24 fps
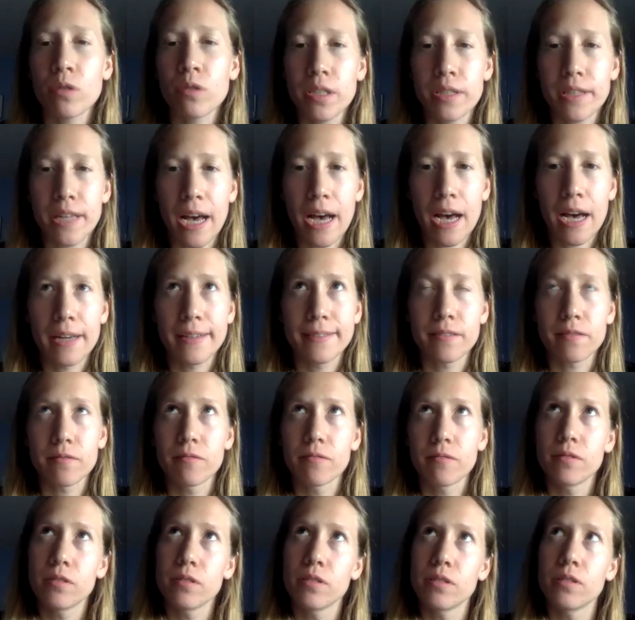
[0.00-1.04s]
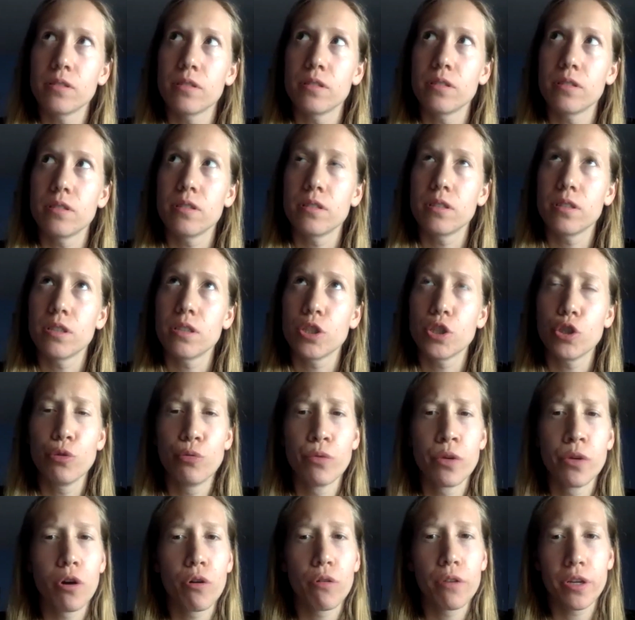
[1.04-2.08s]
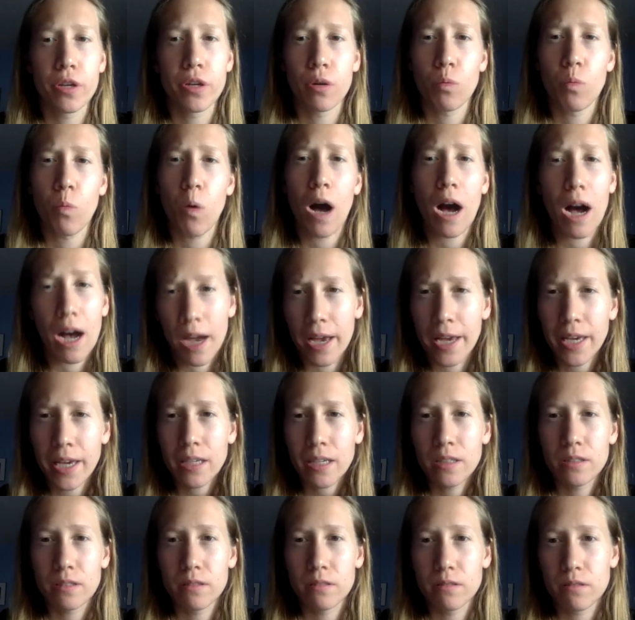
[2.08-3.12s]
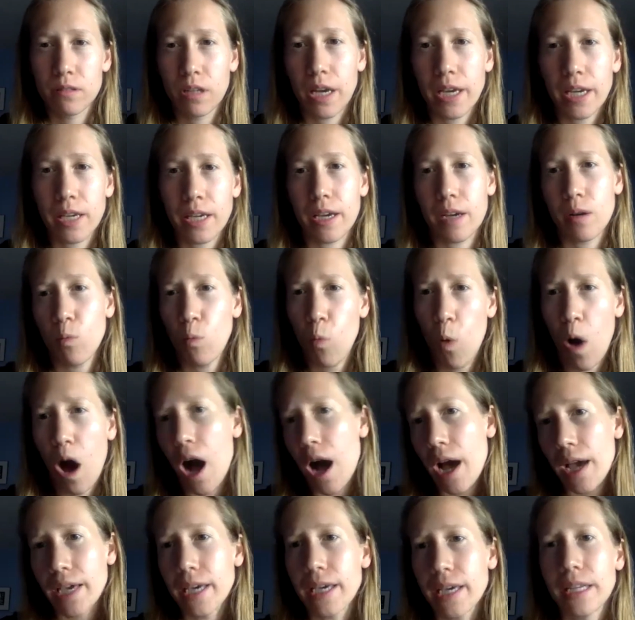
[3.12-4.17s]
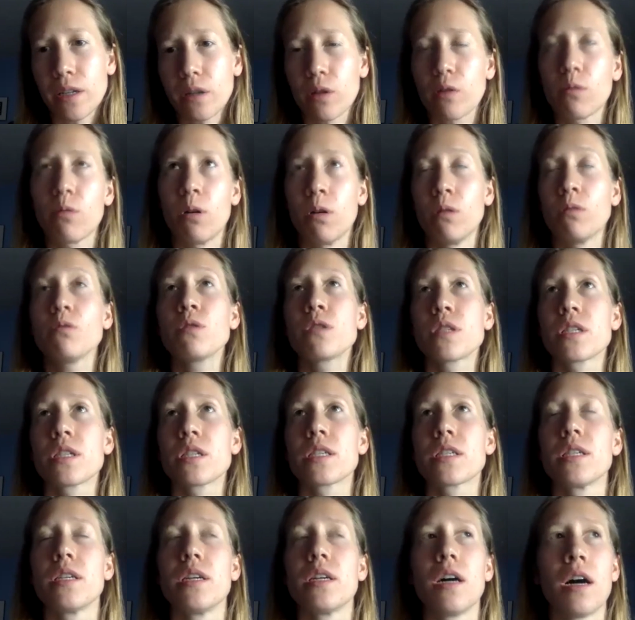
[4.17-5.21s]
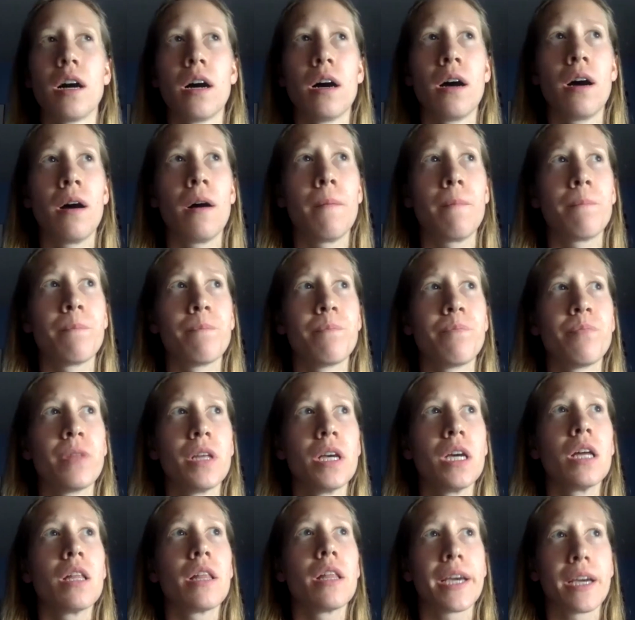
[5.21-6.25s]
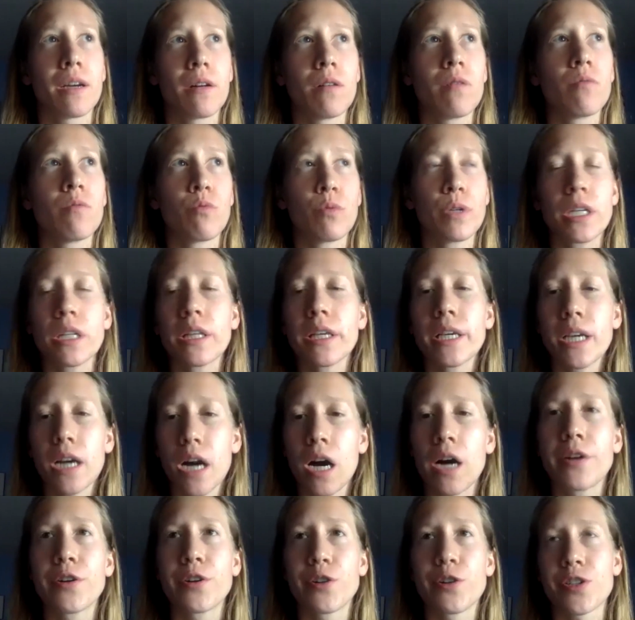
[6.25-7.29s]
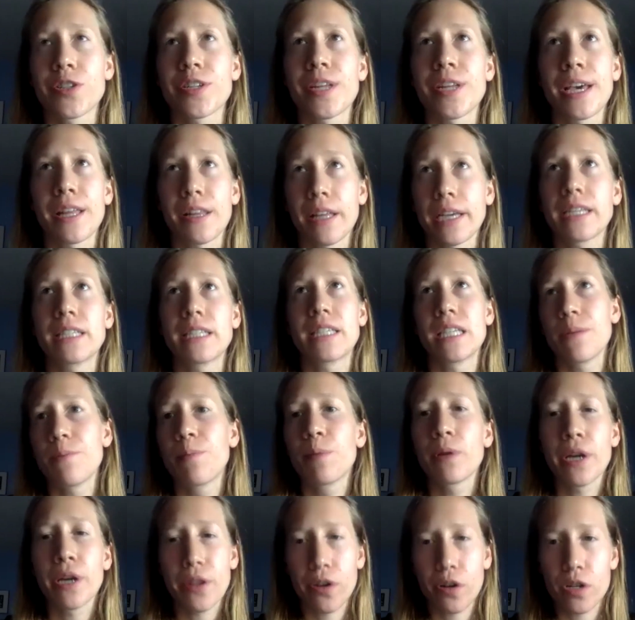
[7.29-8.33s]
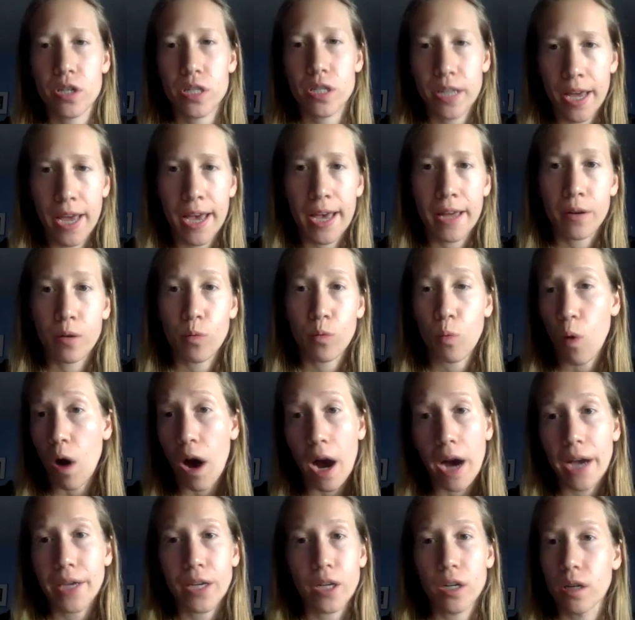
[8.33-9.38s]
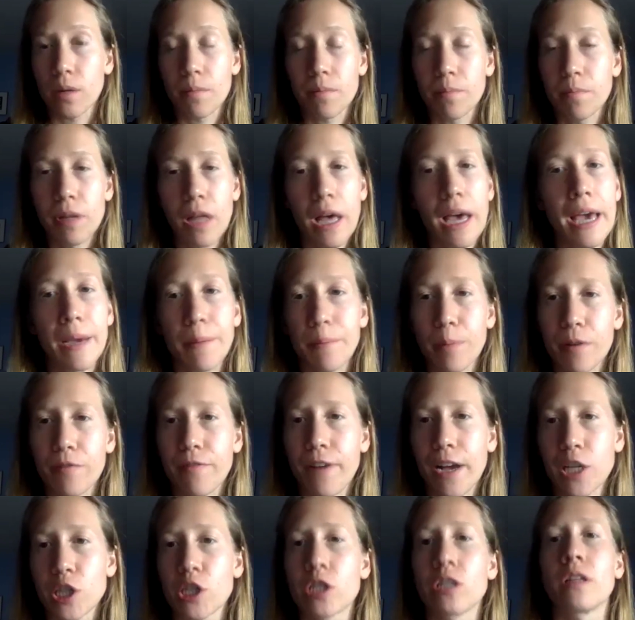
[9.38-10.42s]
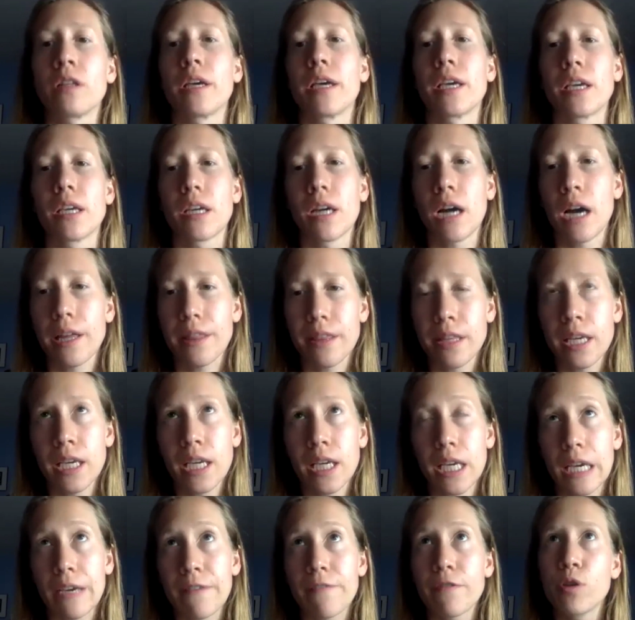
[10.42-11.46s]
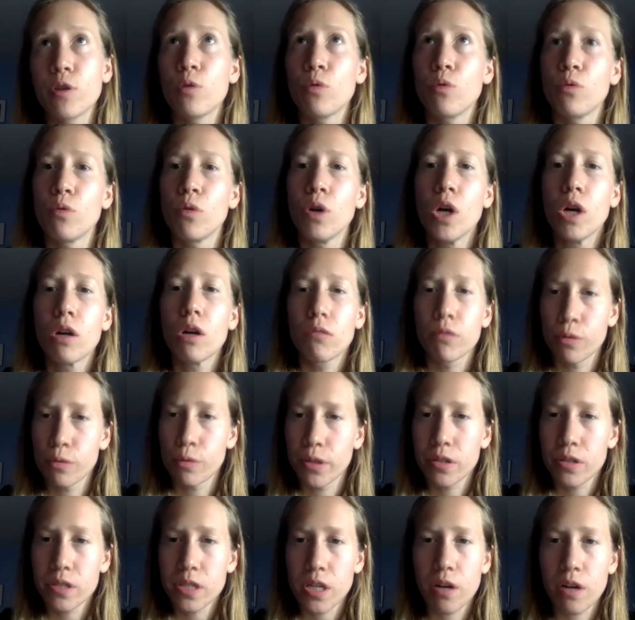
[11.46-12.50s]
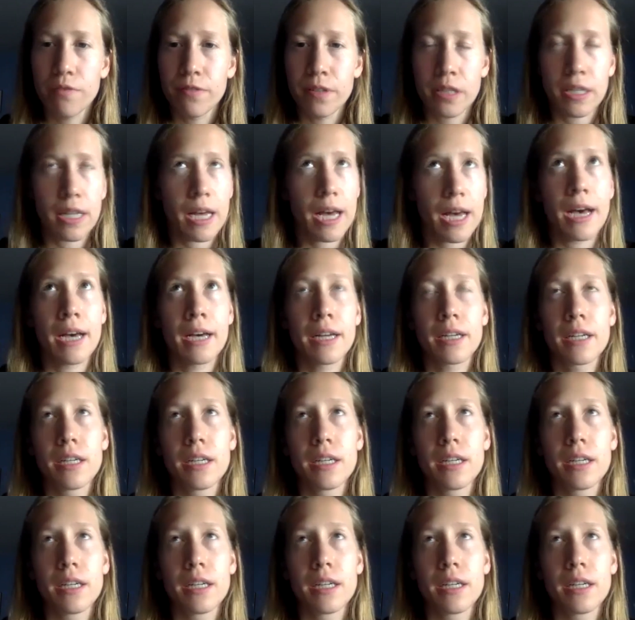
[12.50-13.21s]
that you know your why, like why in quotes. Like really understand, like deeply understand why you're playing professionally. I think if you root yourself in that,